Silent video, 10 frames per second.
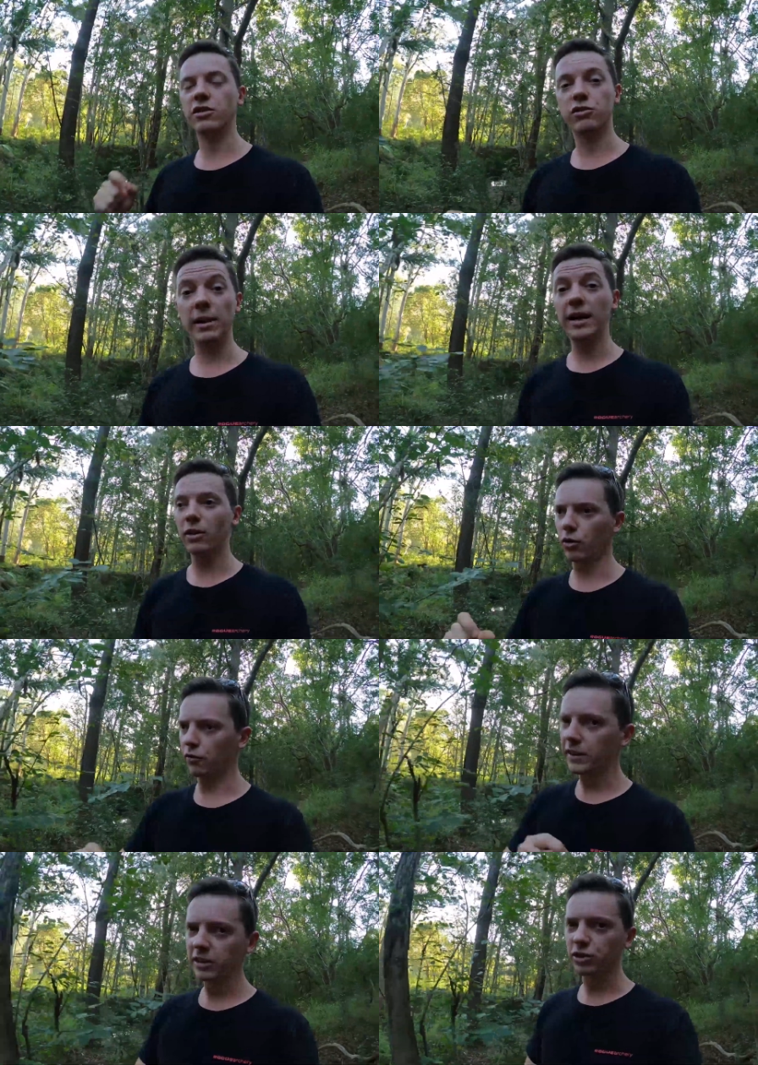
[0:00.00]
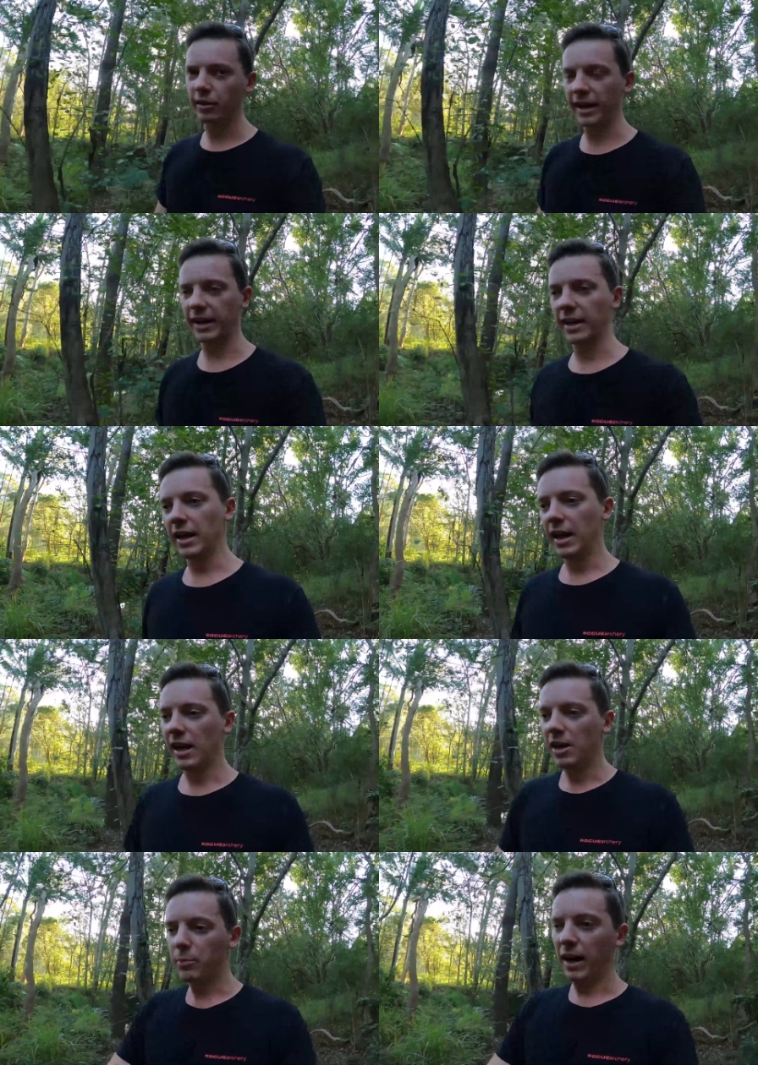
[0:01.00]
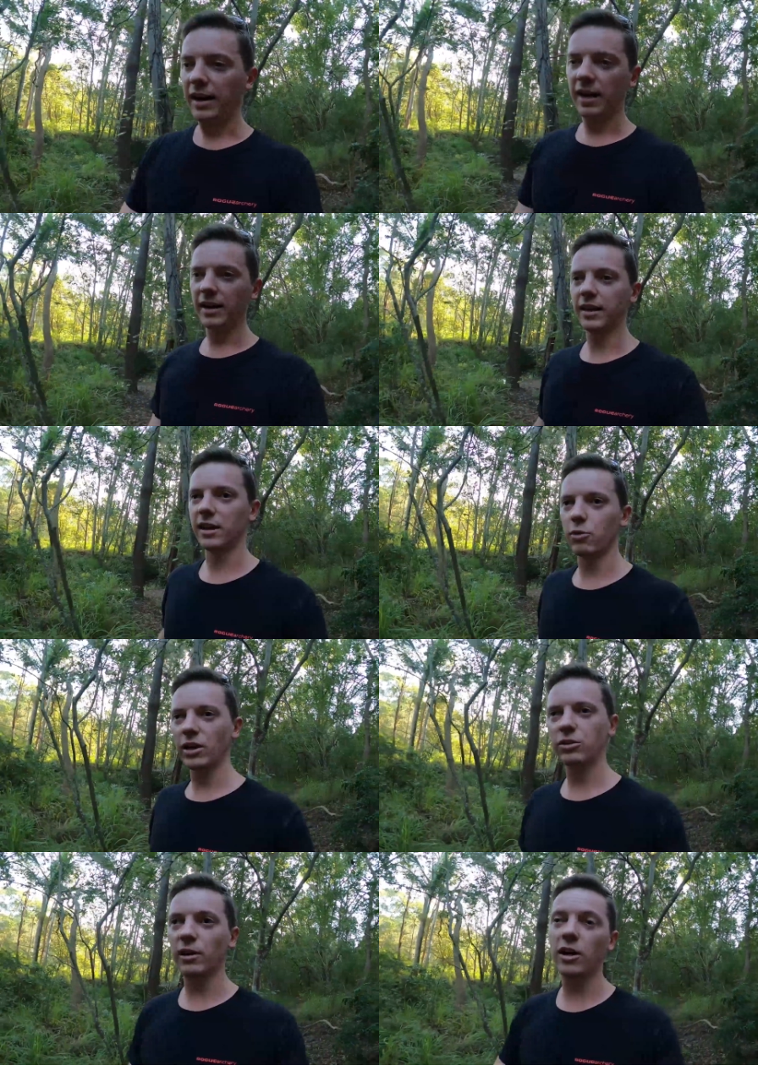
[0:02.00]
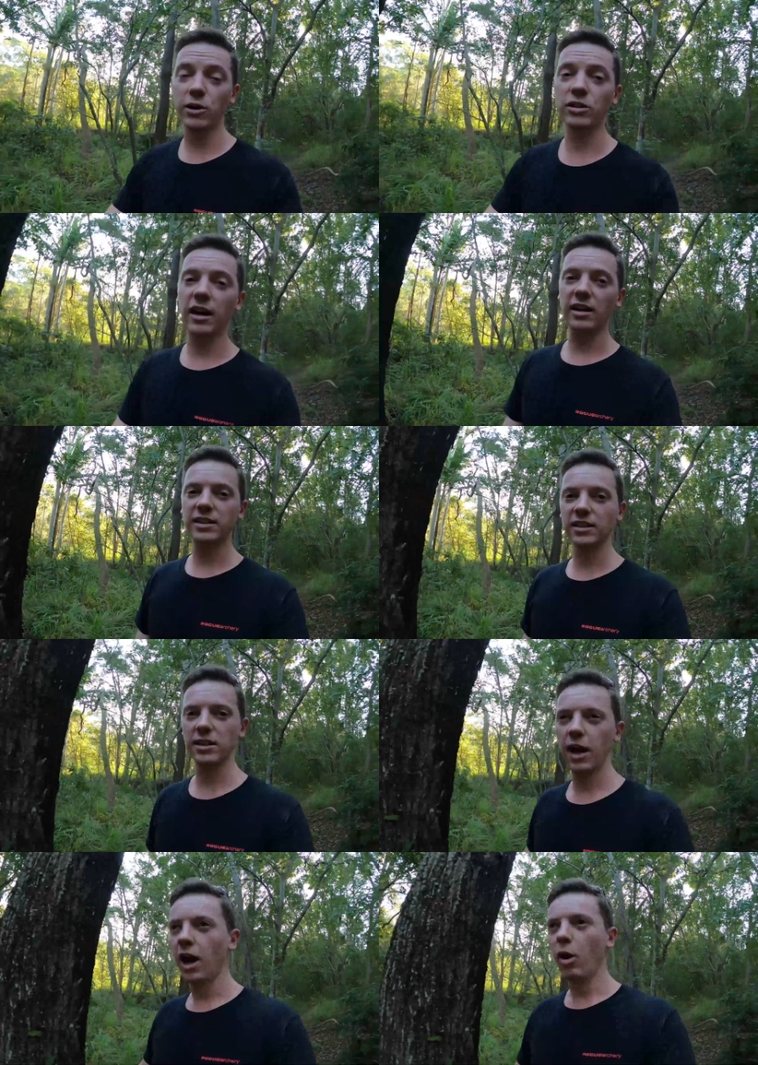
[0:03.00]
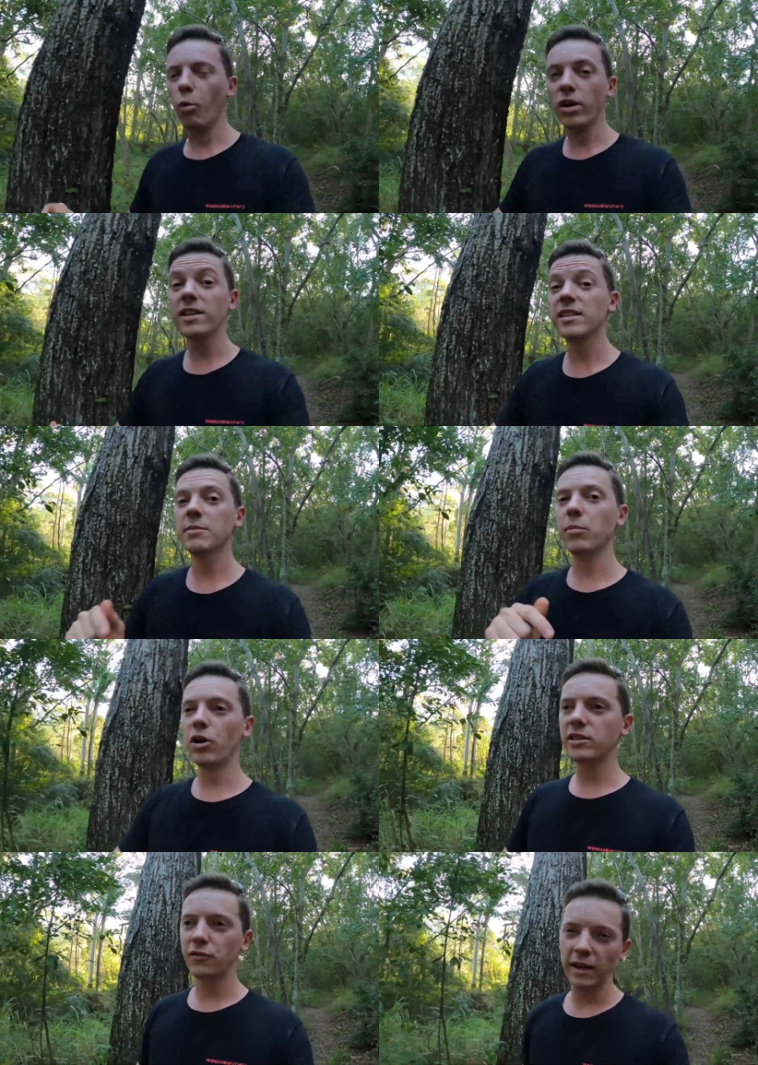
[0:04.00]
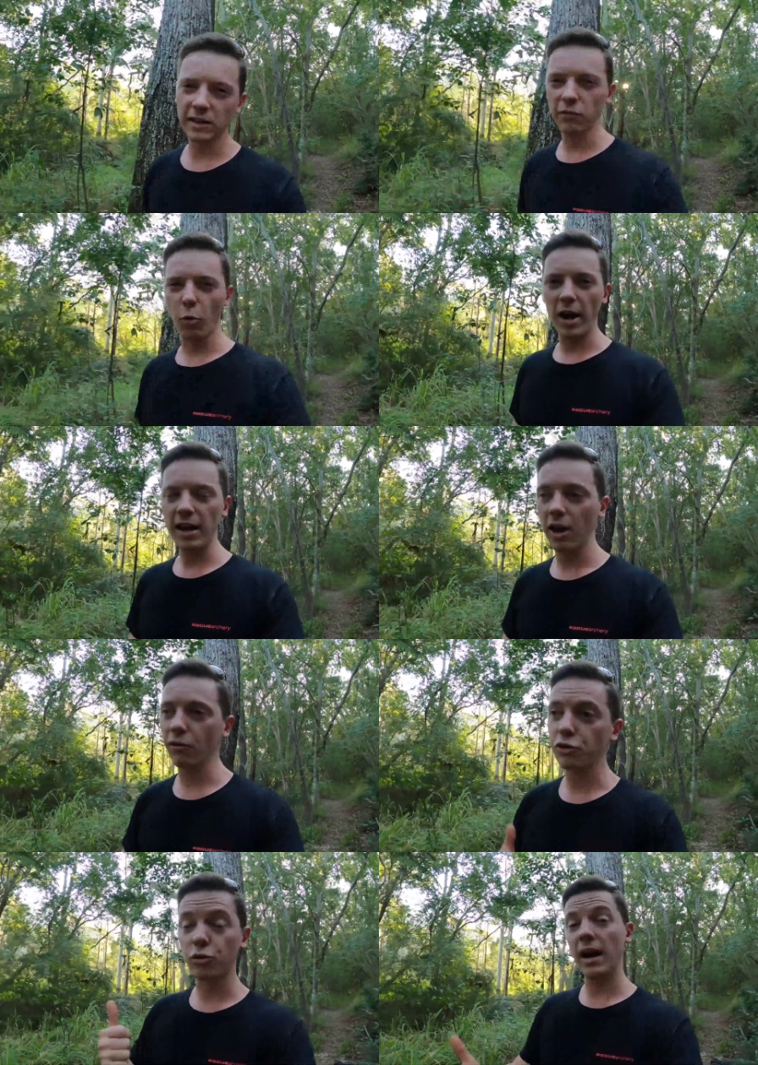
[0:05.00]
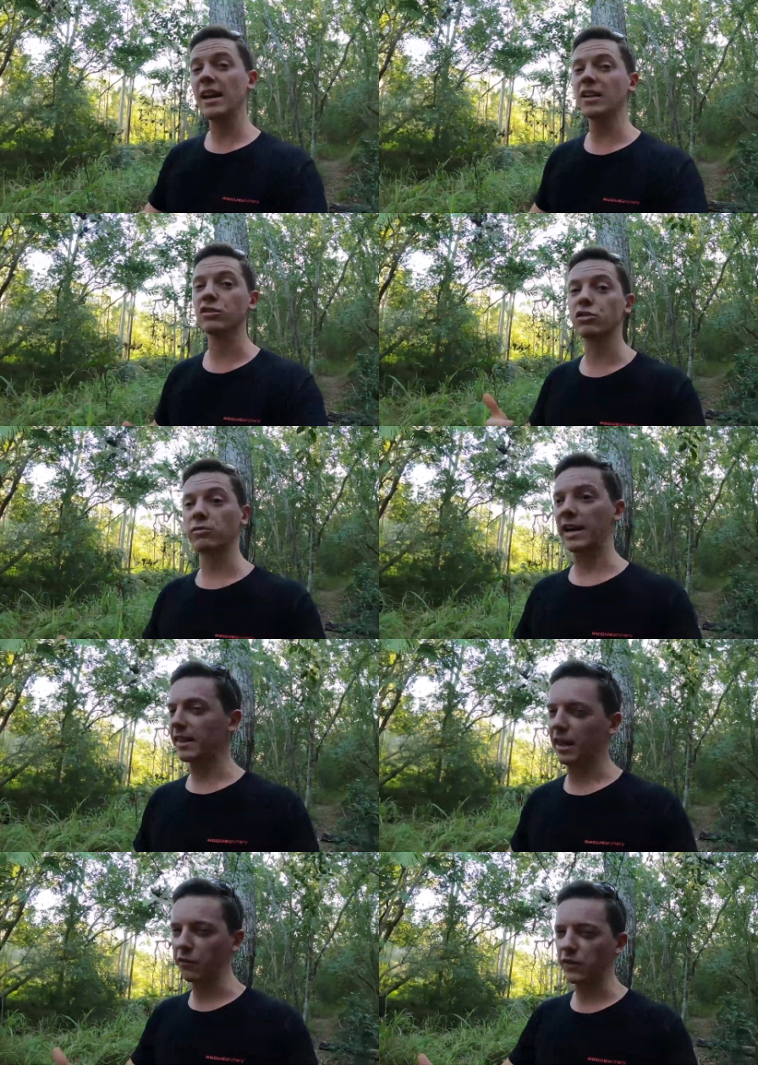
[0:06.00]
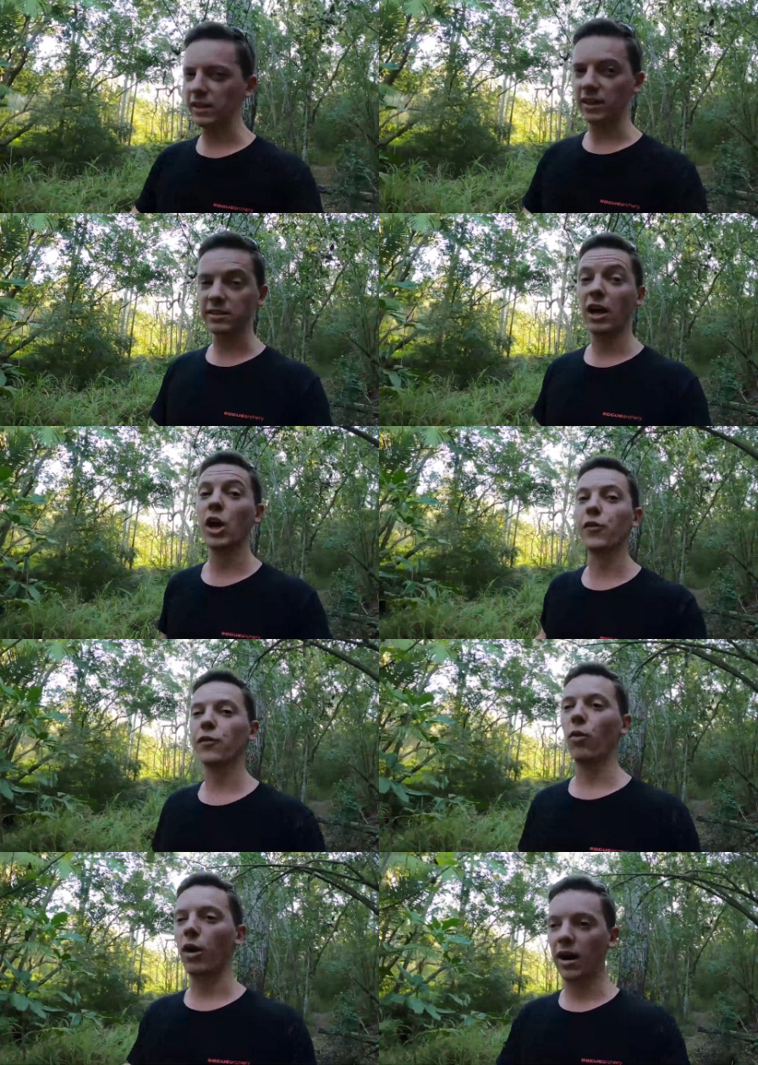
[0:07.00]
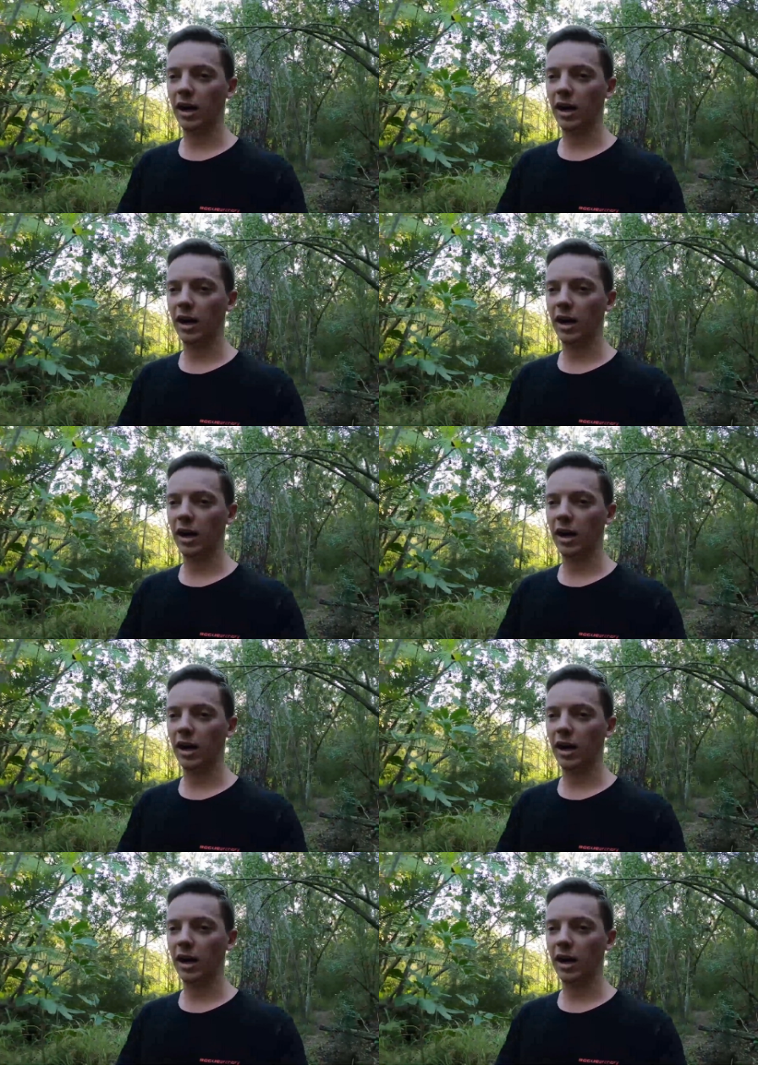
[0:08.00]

strength or fitness training, but the question, right question to ask is, what is the most effective way of training strength and fitness for